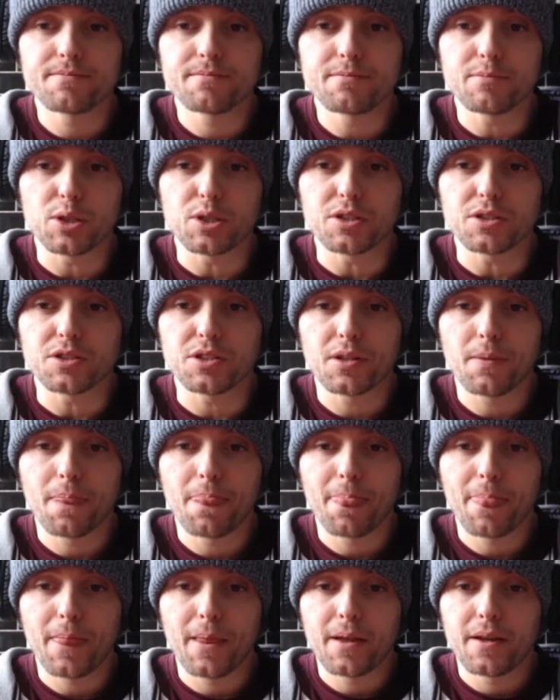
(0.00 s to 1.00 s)
Because
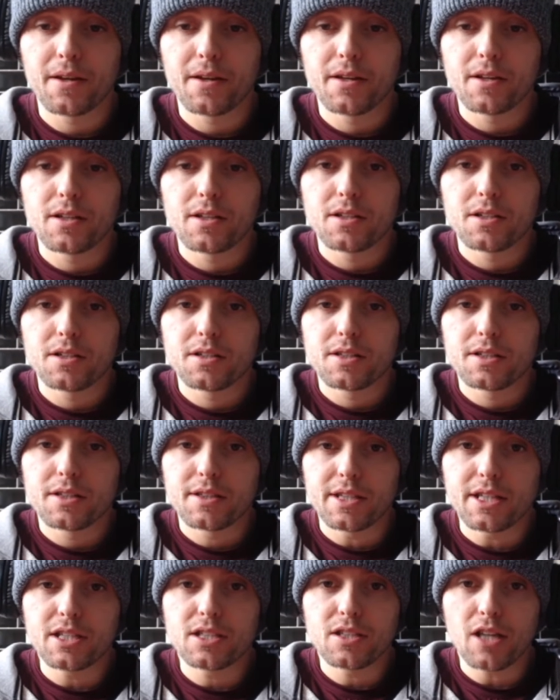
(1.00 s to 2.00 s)

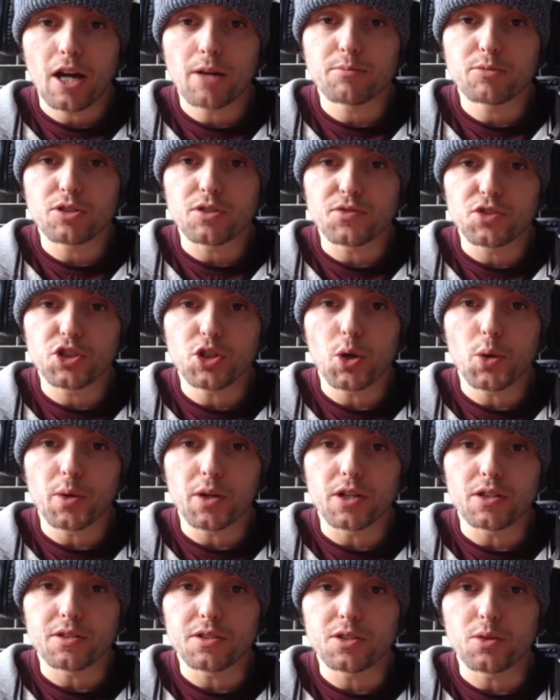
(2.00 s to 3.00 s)
these times have shown
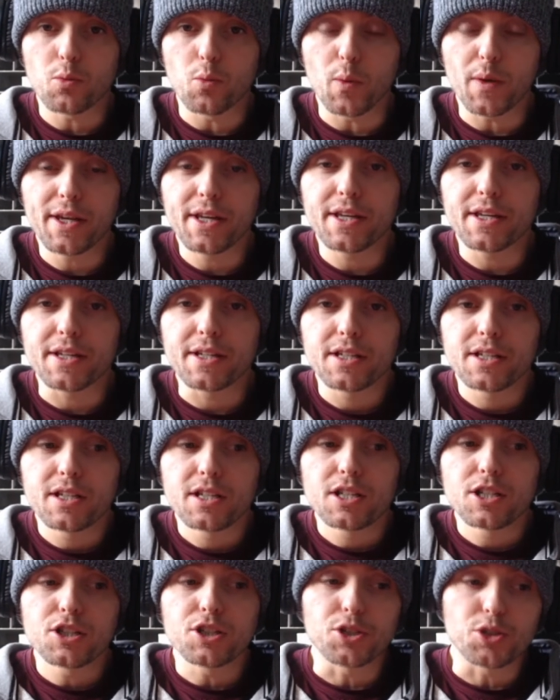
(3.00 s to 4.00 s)
us we
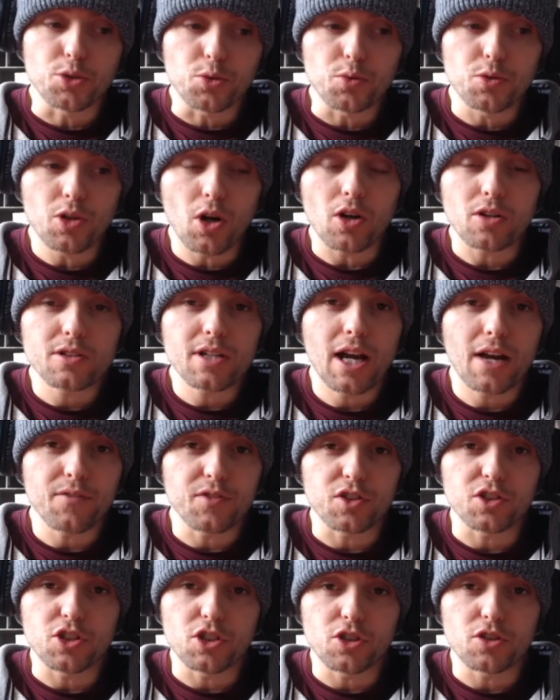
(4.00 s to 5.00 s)
do not have the
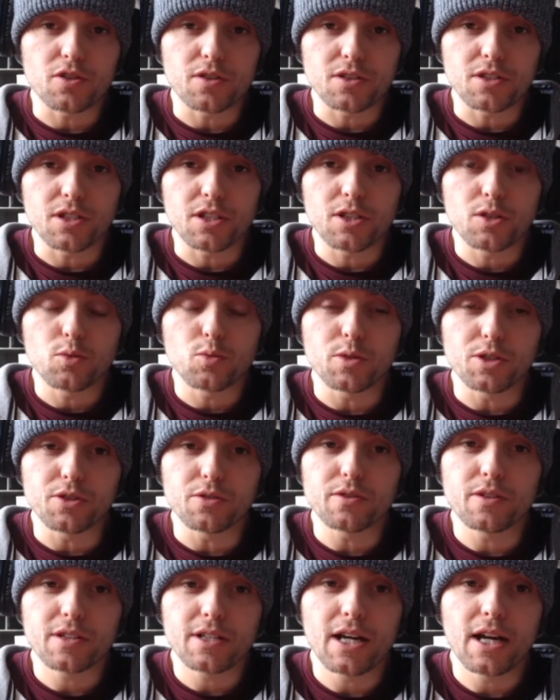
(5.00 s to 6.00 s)
security, we do
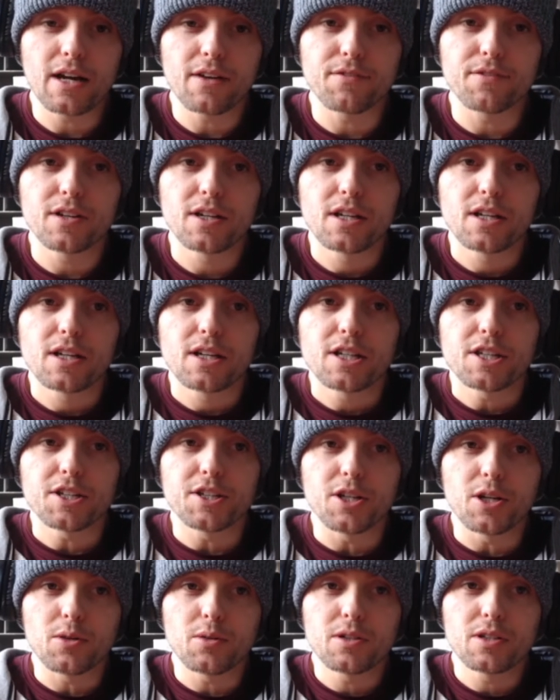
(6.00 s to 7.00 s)
not have,
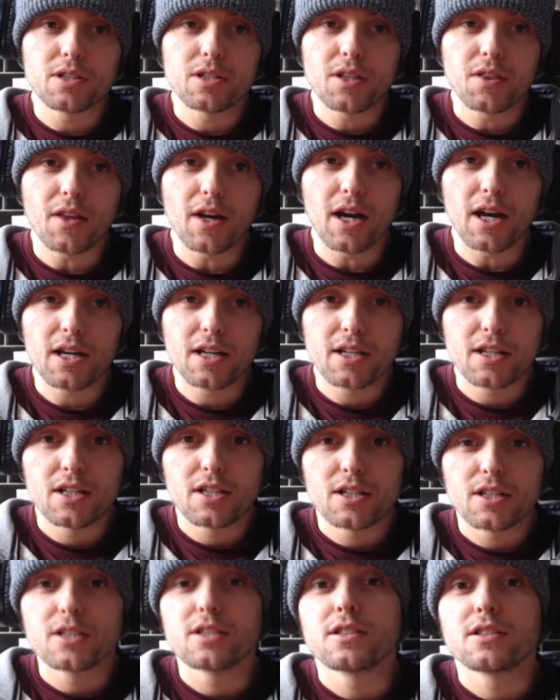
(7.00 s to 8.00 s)
that
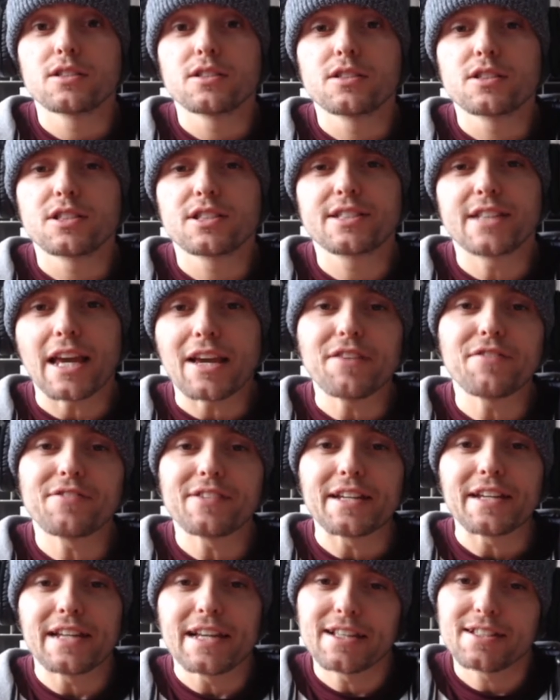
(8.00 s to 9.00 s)

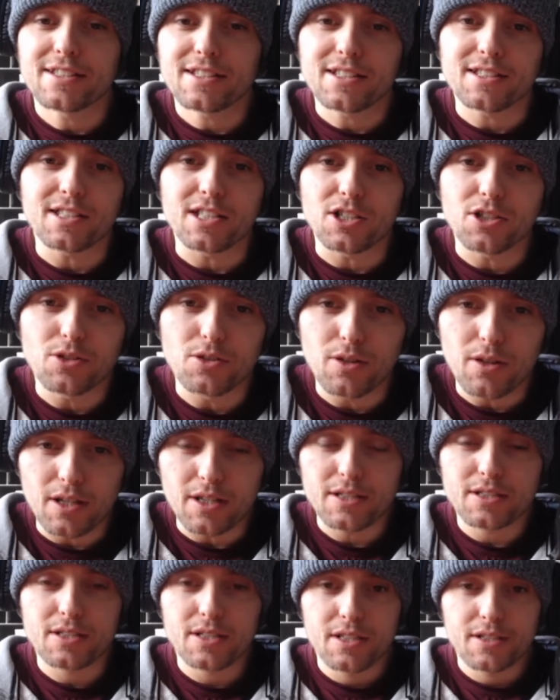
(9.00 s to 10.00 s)
safety net, as they call
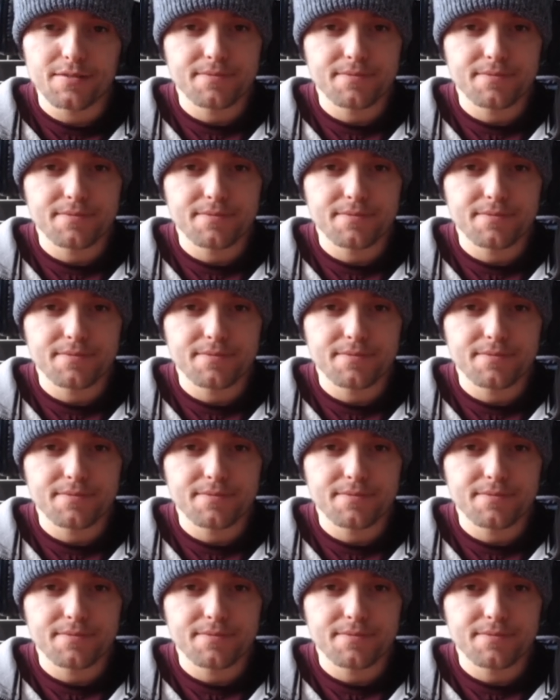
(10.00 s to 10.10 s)
it.